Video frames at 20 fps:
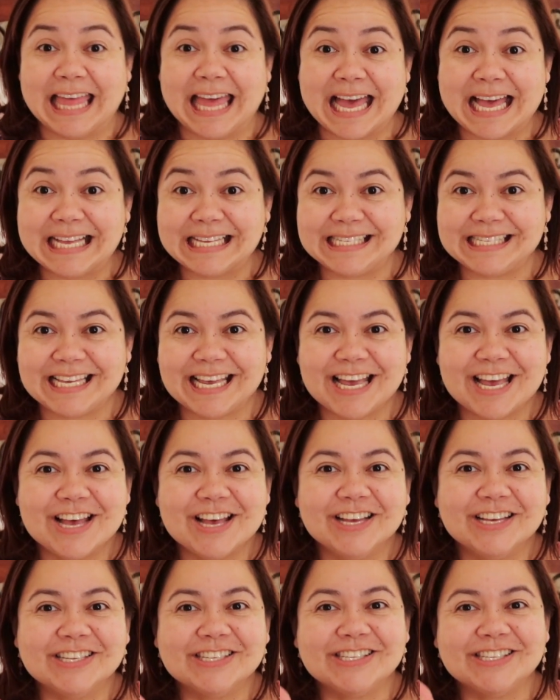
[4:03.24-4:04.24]
less.
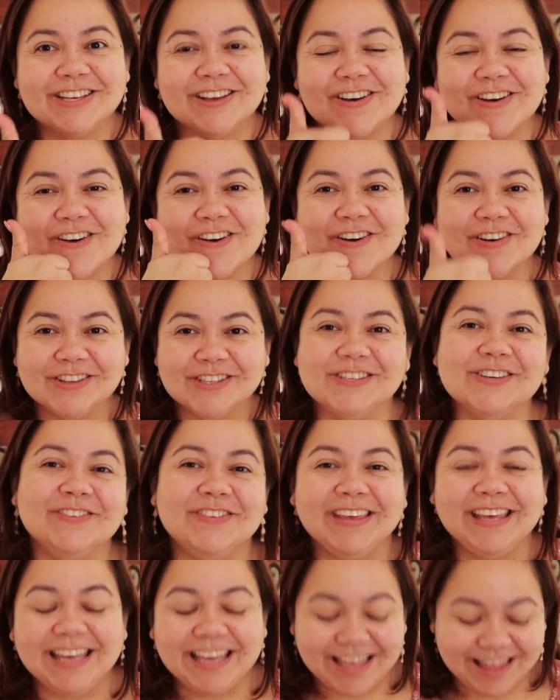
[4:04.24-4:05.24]
So to
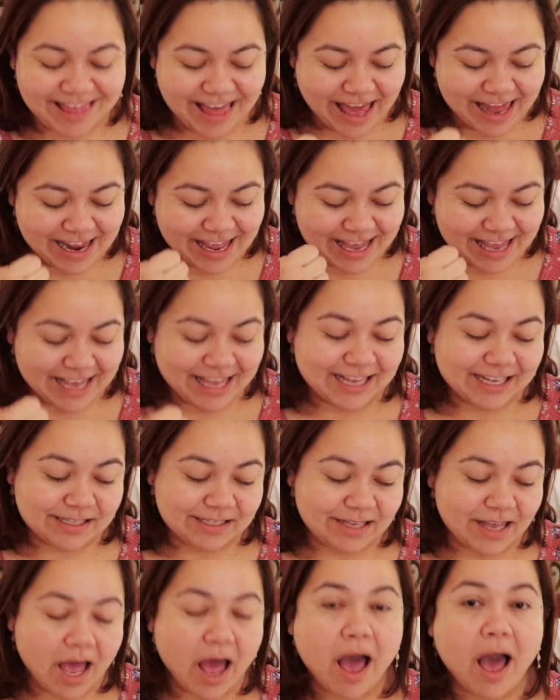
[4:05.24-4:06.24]
me, that
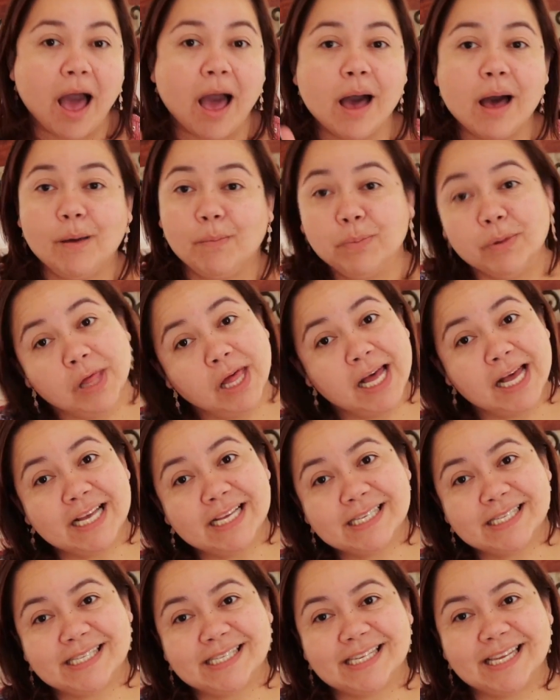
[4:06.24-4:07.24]
is a
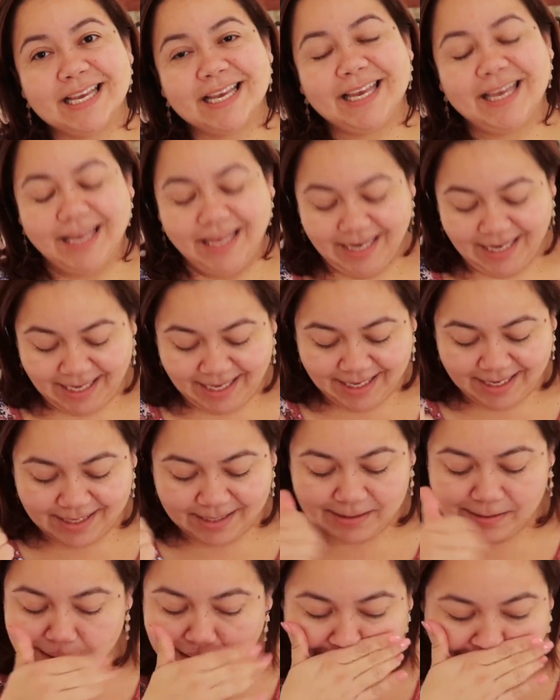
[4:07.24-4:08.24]
plus it
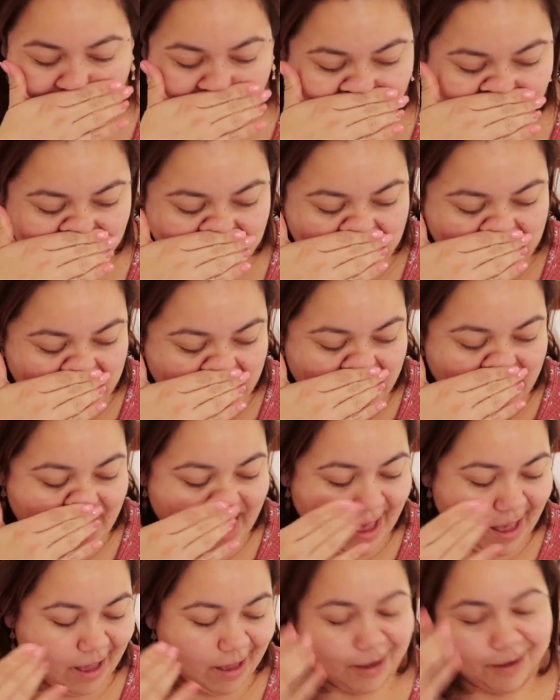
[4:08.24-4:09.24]
is.
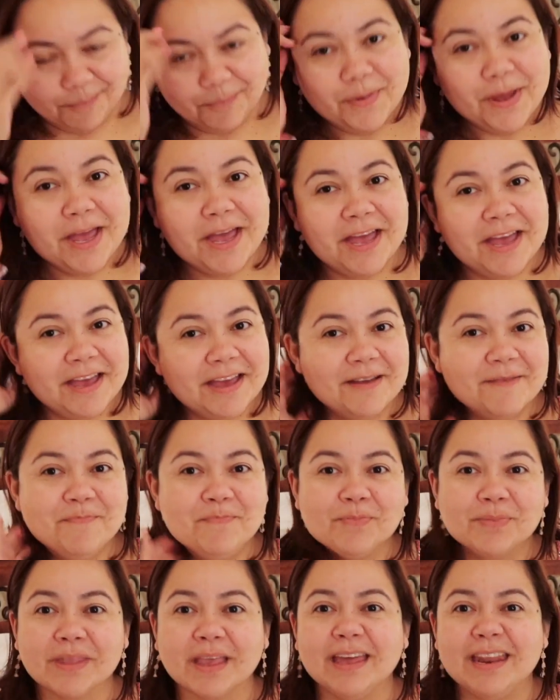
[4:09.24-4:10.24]
Um,
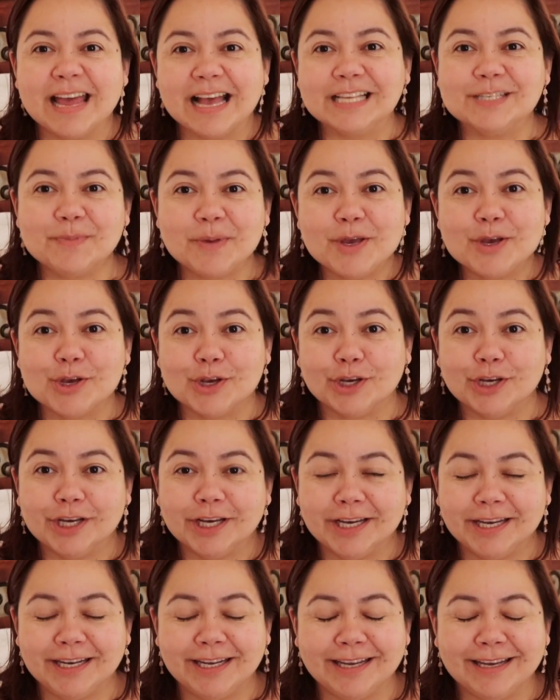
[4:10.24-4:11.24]
it has been
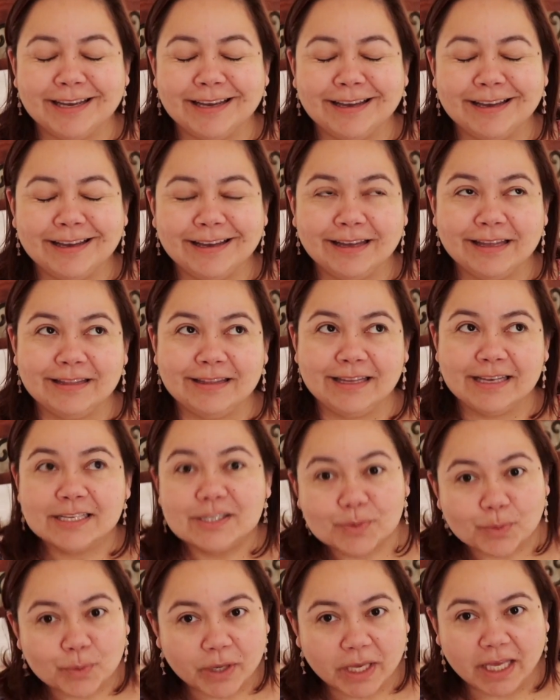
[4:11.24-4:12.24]
good
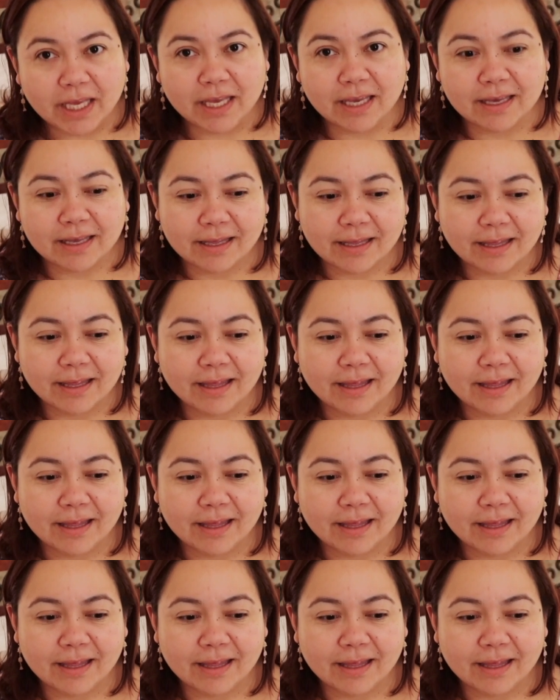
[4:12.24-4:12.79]
this week.